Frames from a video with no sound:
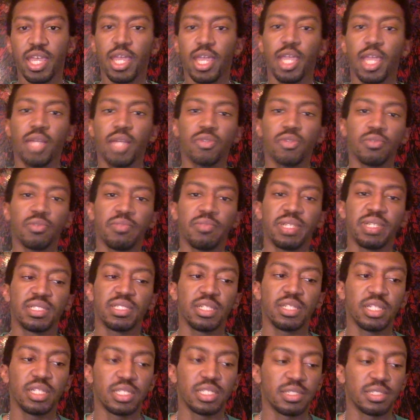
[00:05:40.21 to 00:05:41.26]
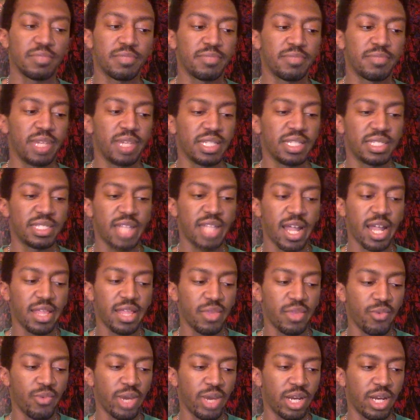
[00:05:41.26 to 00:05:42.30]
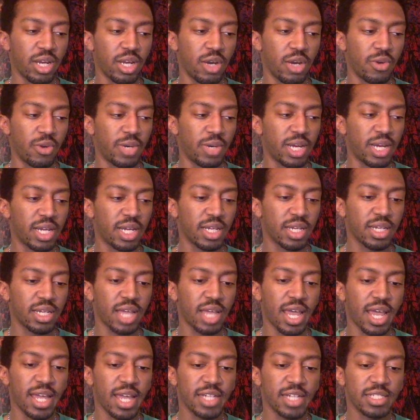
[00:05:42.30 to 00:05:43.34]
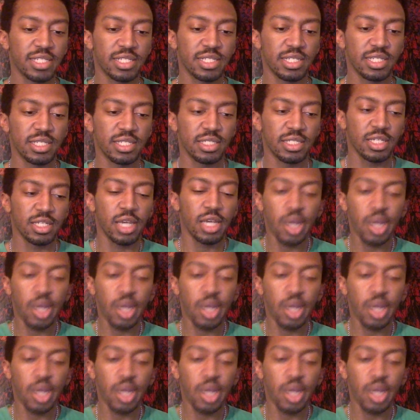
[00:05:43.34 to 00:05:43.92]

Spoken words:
Incrementalism is not the way to go, and I actually